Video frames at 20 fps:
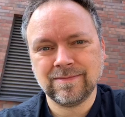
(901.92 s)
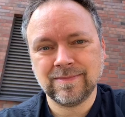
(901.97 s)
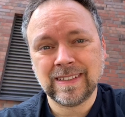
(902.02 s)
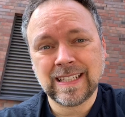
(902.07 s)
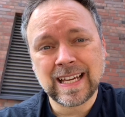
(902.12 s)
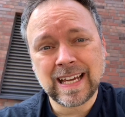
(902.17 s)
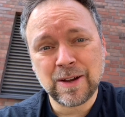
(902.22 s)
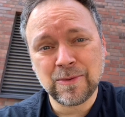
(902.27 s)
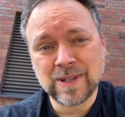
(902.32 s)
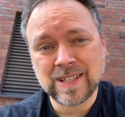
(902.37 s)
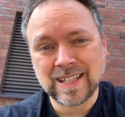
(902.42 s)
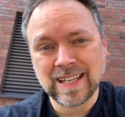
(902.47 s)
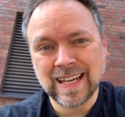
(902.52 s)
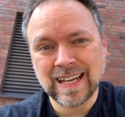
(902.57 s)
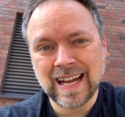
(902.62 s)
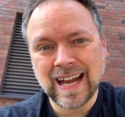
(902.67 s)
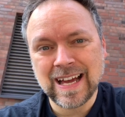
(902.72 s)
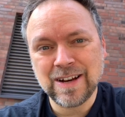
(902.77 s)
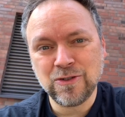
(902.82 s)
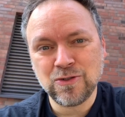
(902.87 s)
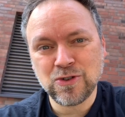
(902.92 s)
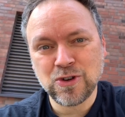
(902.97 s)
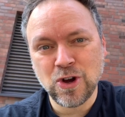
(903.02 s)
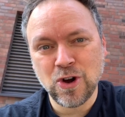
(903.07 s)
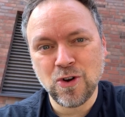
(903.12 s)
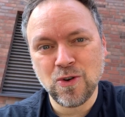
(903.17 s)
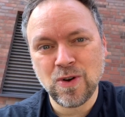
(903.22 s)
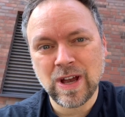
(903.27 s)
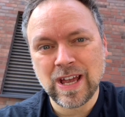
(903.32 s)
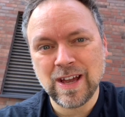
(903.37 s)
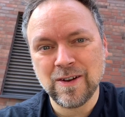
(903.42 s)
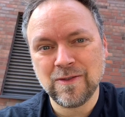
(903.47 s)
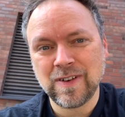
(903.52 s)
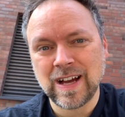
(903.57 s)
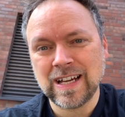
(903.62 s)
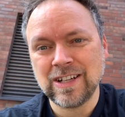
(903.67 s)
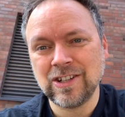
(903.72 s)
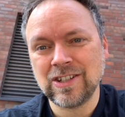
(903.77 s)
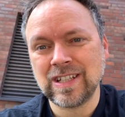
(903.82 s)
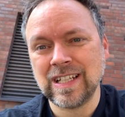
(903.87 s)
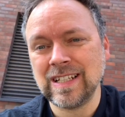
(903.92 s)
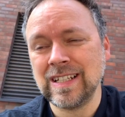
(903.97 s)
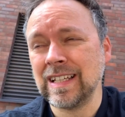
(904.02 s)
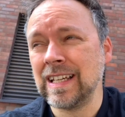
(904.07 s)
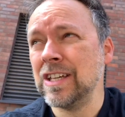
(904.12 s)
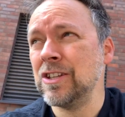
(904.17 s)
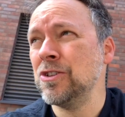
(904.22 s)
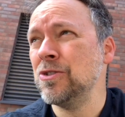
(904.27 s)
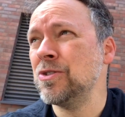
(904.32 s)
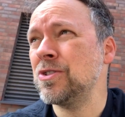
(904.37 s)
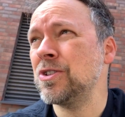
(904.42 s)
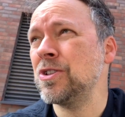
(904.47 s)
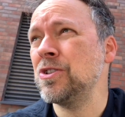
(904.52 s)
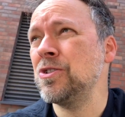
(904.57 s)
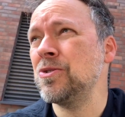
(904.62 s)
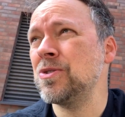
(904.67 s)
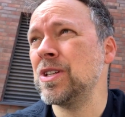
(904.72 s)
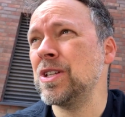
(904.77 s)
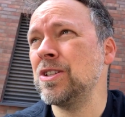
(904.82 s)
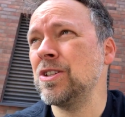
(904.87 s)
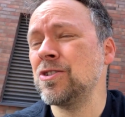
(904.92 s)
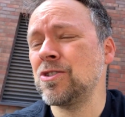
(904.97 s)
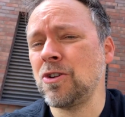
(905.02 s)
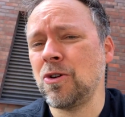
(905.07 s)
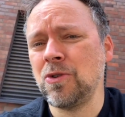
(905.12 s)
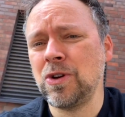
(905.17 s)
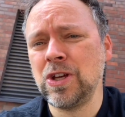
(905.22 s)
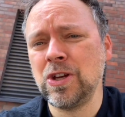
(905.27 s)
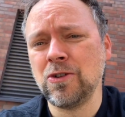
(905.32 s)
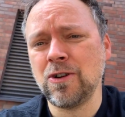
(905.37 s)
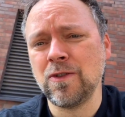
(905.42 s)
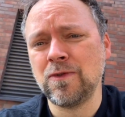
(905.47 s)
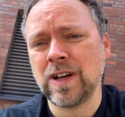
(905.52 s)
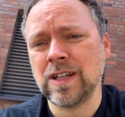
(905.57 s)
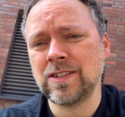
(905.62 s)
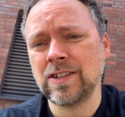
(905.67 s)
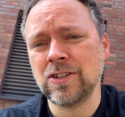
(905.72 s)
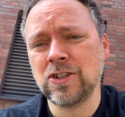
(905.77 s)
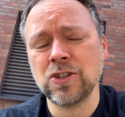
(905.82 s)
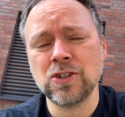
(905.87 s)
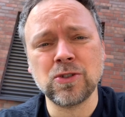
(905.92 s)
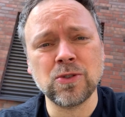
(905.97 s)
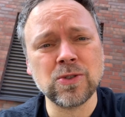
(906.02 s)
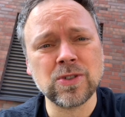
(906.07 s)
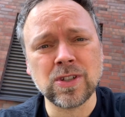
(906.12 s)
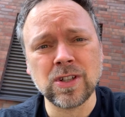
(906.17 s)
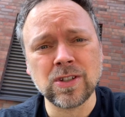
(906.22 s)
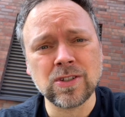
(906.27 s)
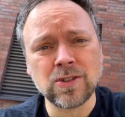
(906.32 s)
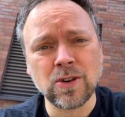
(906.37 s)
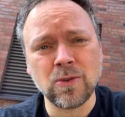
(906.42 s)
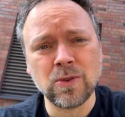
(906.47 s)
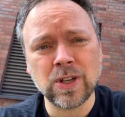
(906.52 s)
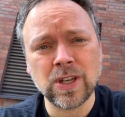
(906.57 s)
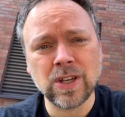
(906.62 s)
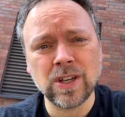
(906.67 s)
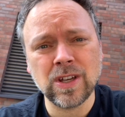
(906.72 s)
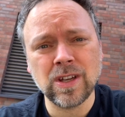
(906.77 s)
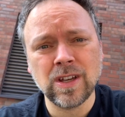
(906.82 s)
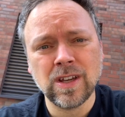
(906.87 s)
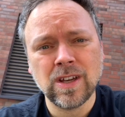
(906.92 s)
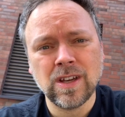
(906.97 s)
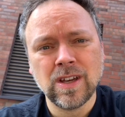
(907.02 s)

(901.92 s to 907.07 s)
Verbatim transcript: Like I was saying, I don't know if I just need to get used to using the Sony or if I should just use the Sony